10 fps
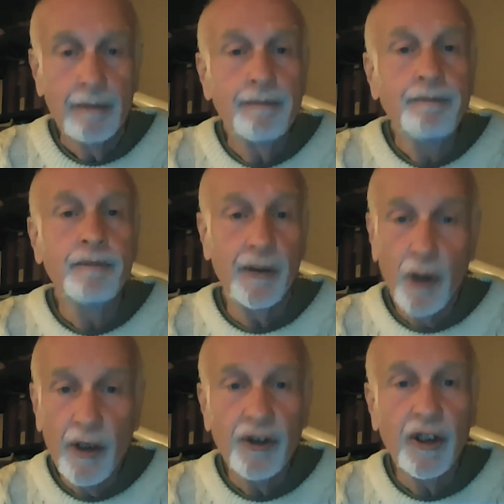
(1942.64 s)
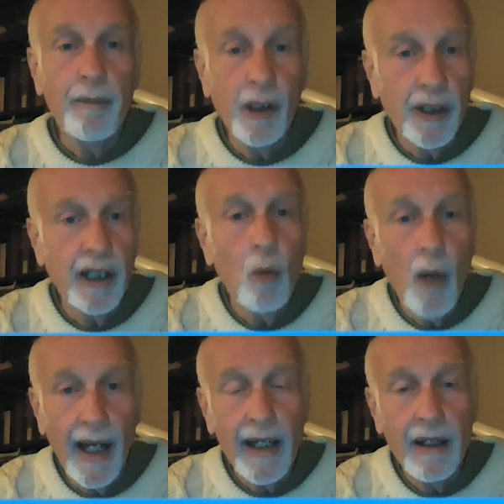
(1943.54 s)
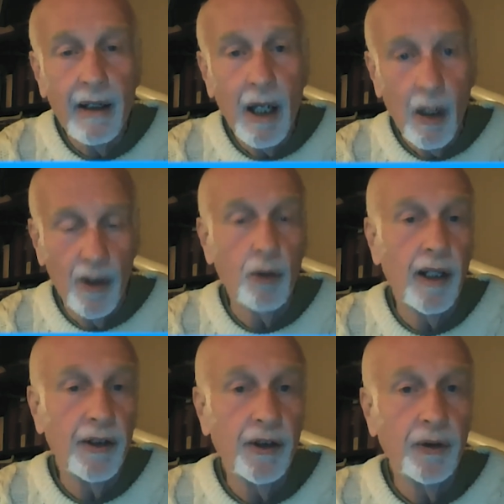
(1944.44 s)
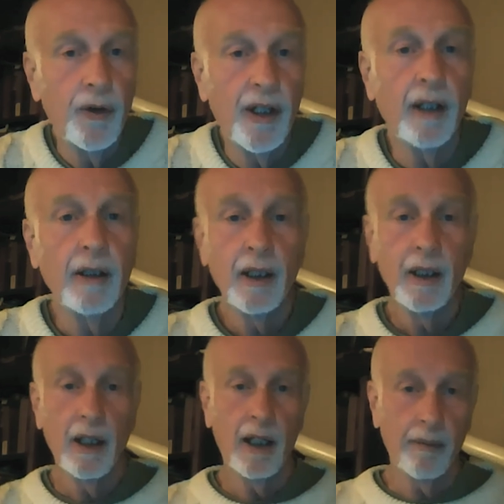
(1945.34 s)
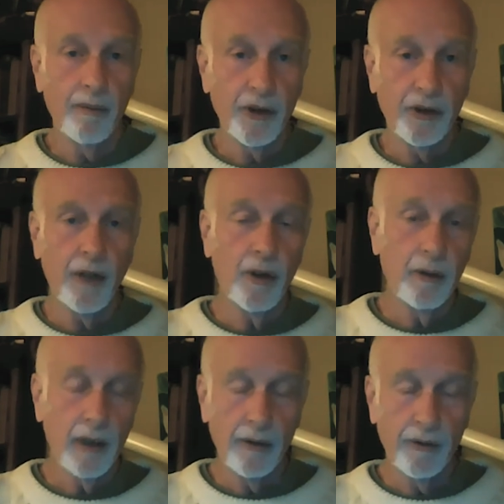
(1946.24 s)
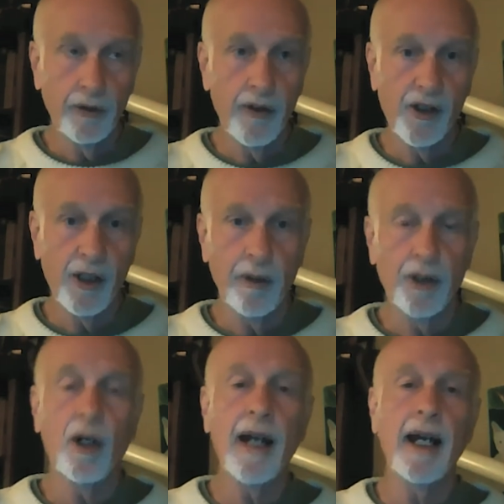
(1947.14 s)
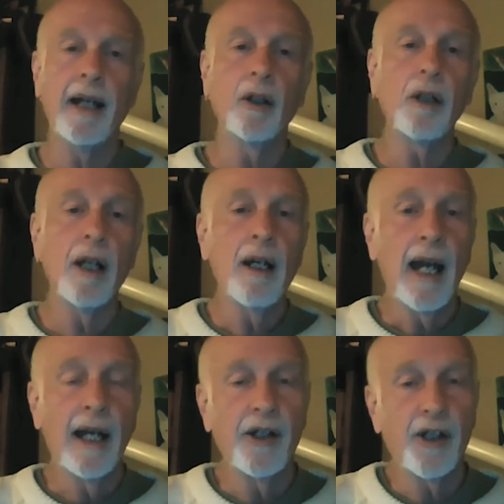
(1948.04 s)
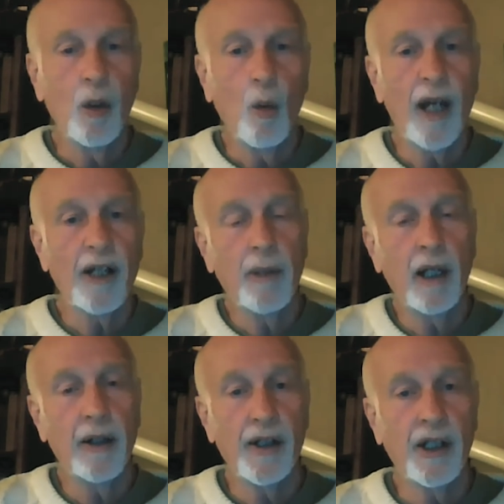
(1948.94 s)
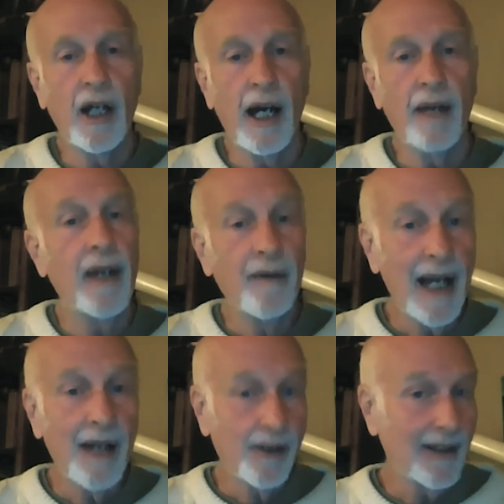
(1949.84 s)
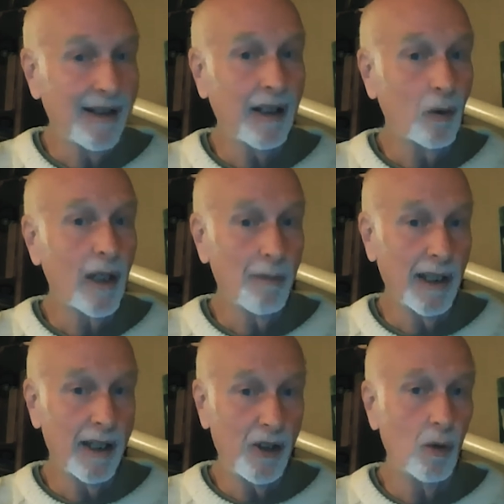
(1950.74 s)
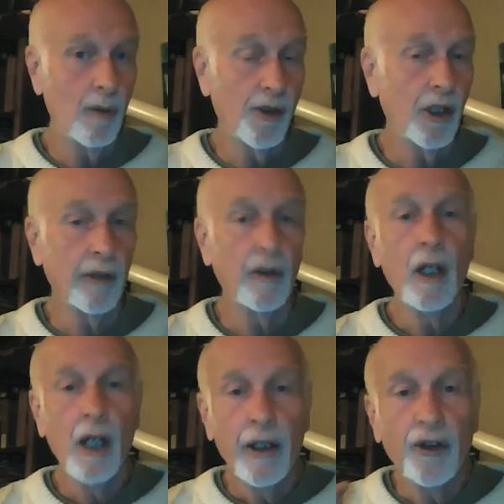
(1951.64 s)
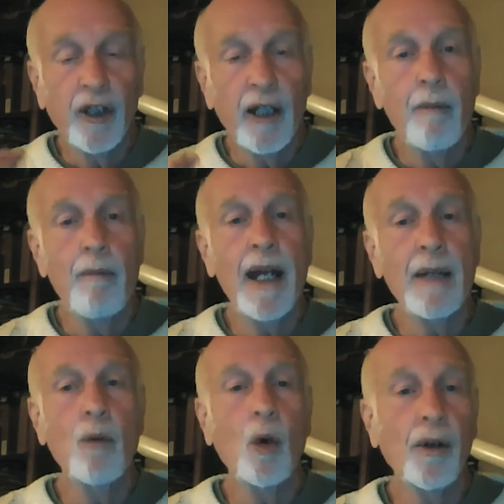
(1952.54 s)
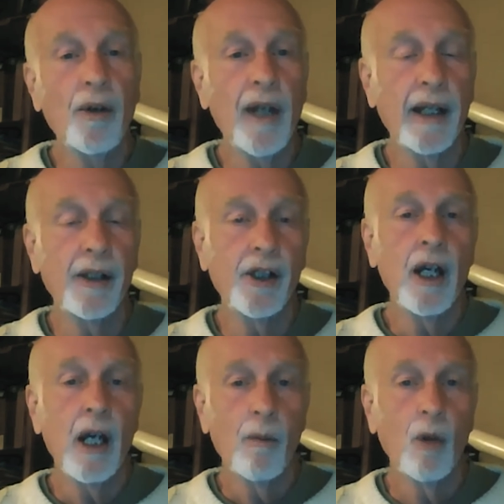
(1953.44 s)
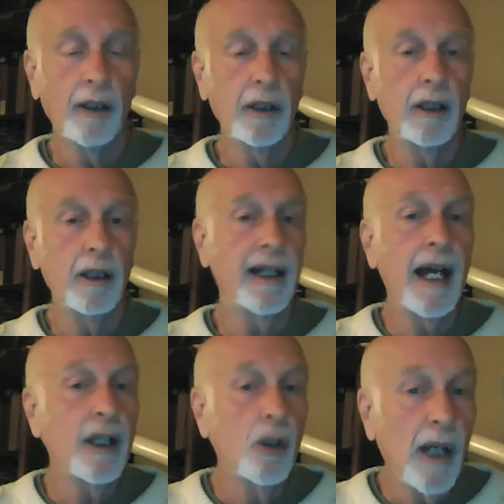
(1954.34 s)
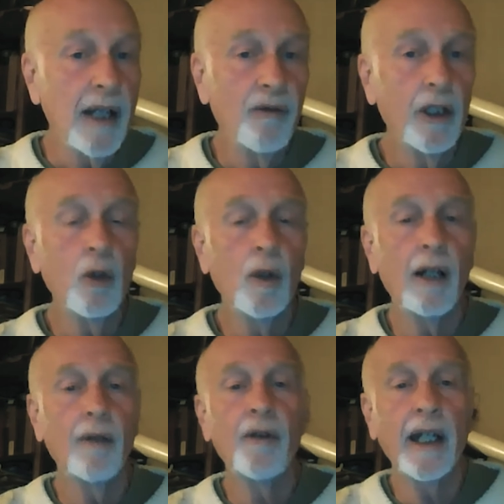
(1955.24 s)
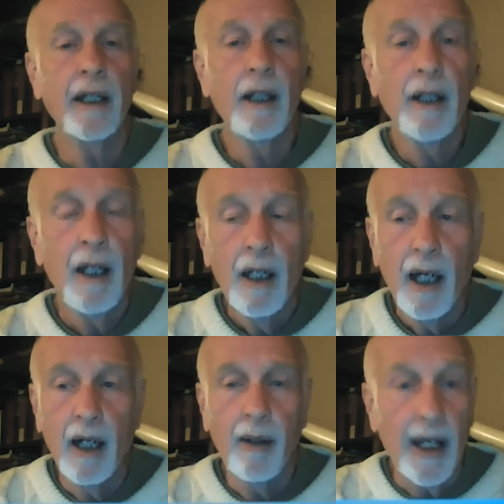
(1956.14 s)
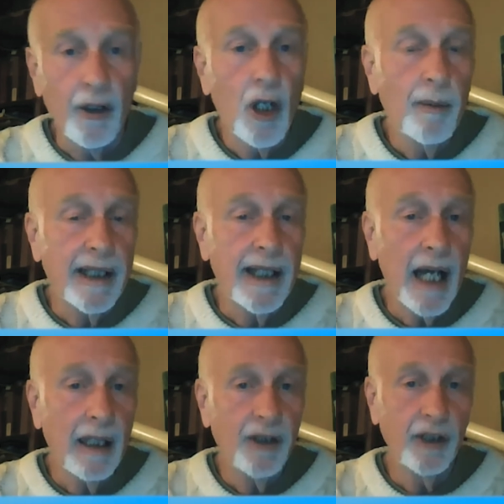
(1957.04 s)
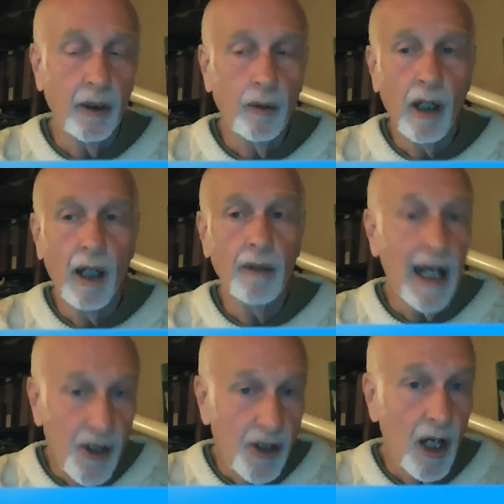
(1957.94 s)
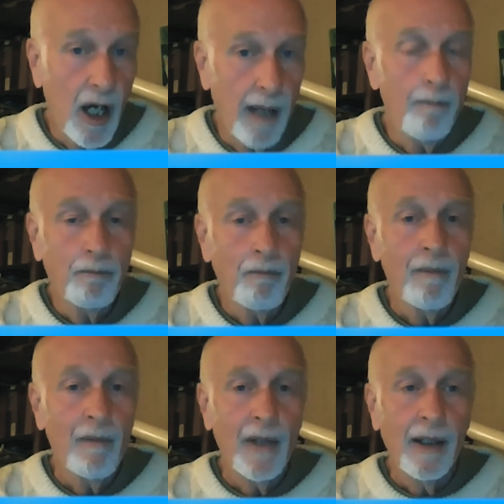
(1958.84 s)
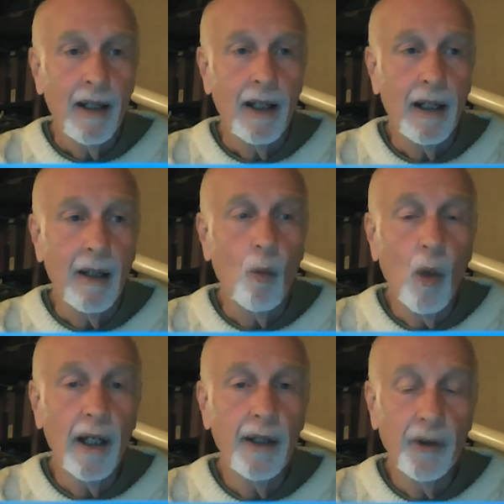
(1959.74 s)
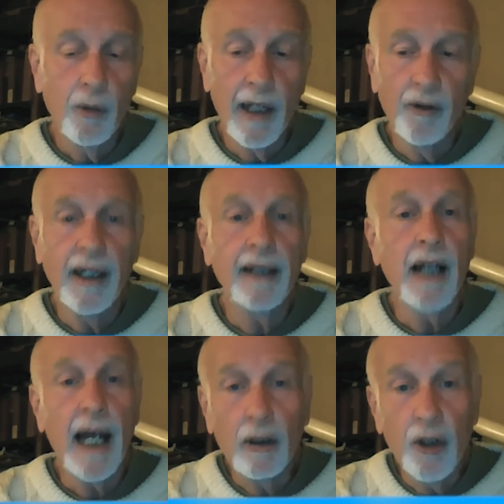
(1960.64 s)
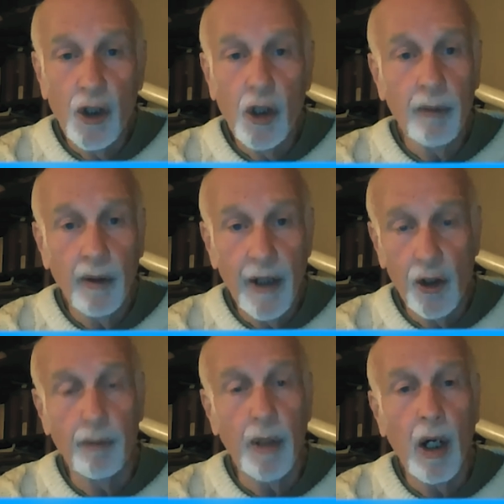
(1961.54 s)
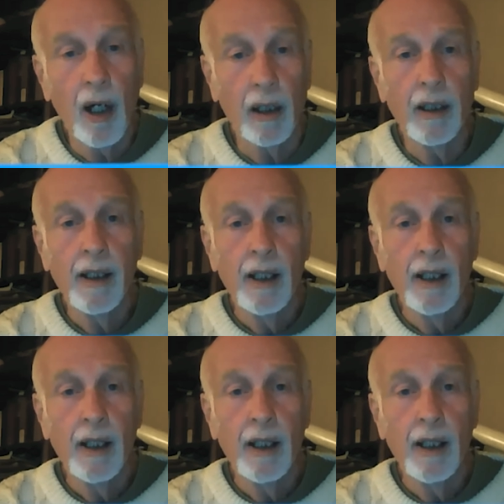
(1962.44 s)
if you can see Milky Way, which runs through the um, southern uh, through the summer triangle and is in the west part of the sky, then that's that's a great place to observe. You'll see many more things more clearly. And had a great view of the uh, Andromeda Galaxy uh, last time uh, was when I was at Lac Lejeune Provincial Park.